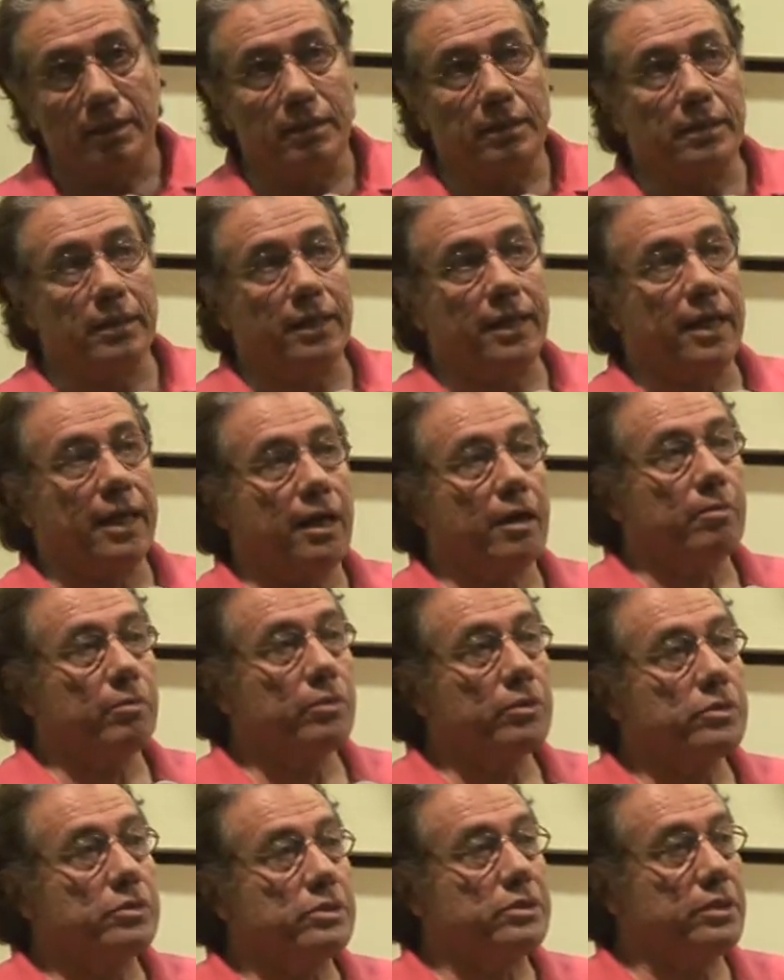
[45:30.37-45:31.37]
The
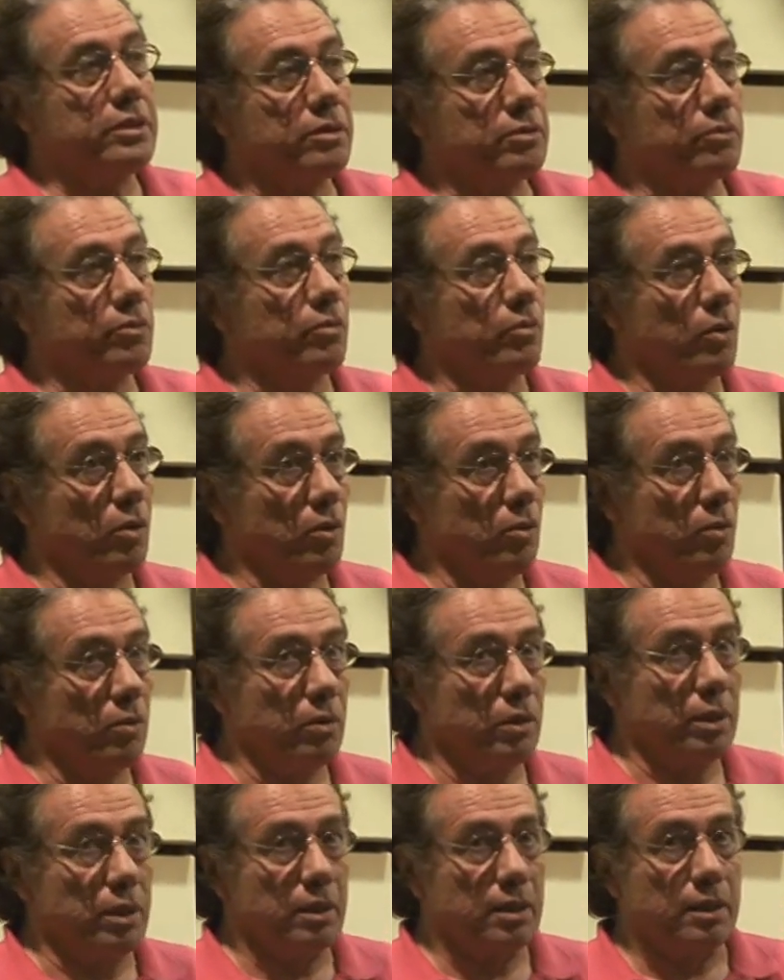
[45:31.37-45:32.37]
cameras didn't roll.
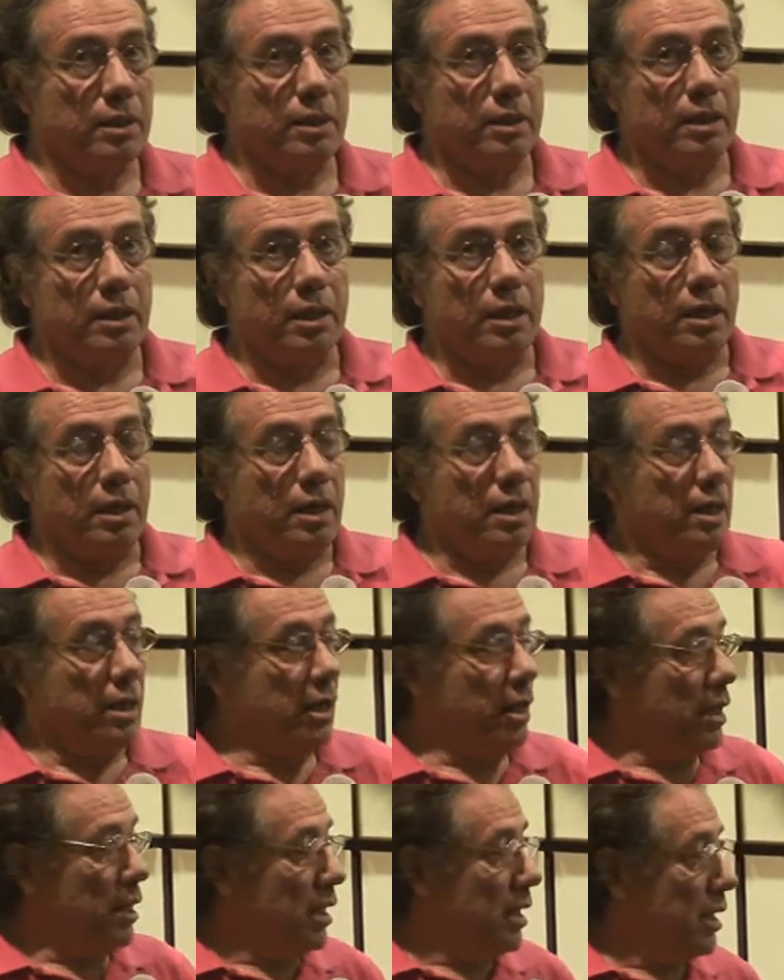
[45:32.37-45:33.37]

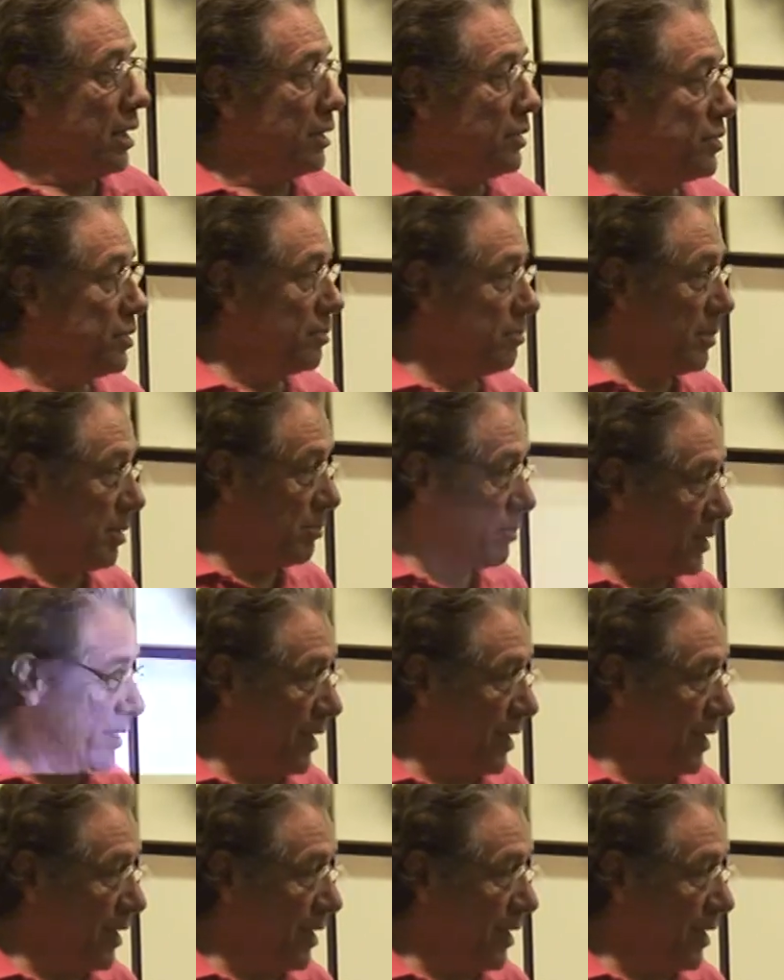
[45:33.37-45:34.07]
Oh. Do you remember